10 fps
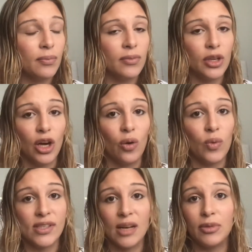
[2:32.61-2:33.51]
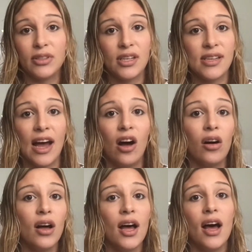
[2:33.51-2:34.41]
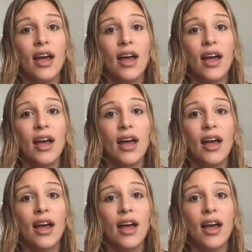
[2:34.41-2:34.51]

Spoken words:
was able to tell